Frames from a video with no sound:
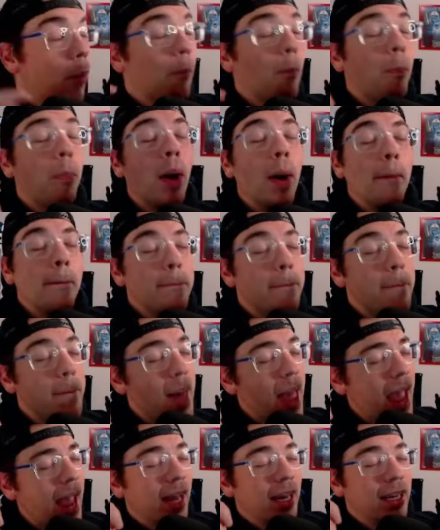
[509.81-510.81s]
But
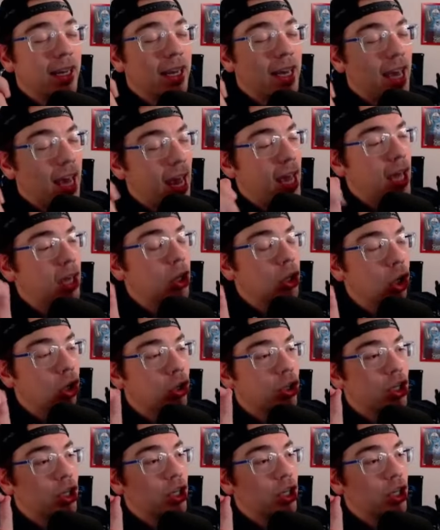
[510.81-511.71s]
man, he looked